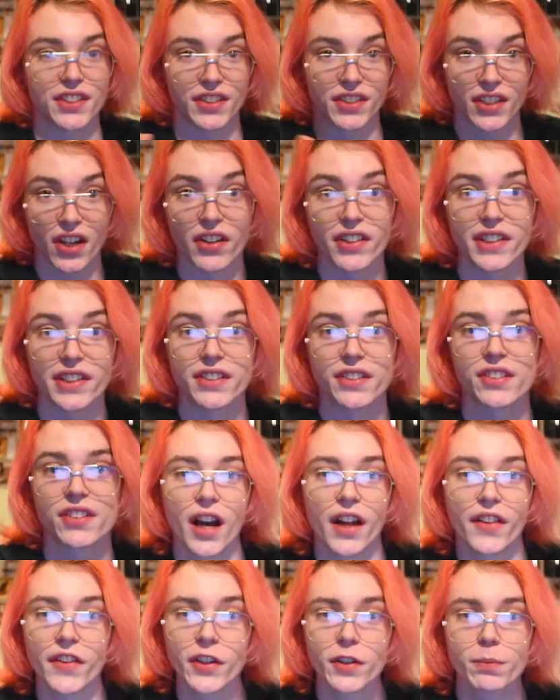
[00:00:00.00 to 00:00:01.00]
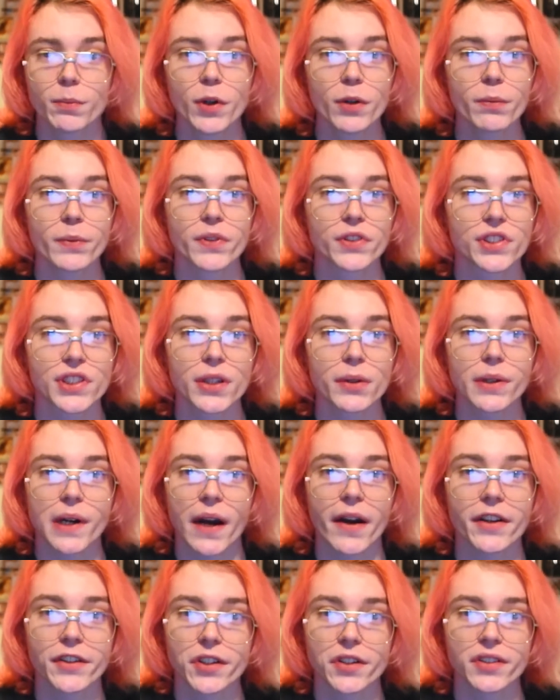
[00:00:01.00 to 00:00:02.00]
and 90s, and this movement still
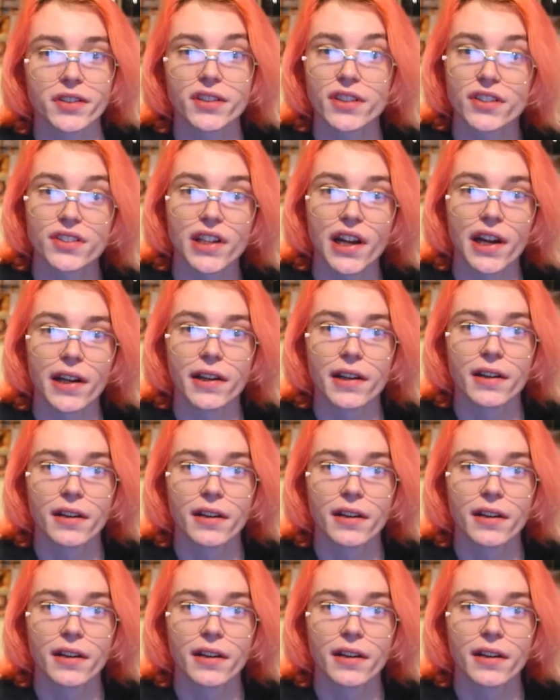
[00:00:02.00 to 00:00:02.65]
carries on to this day.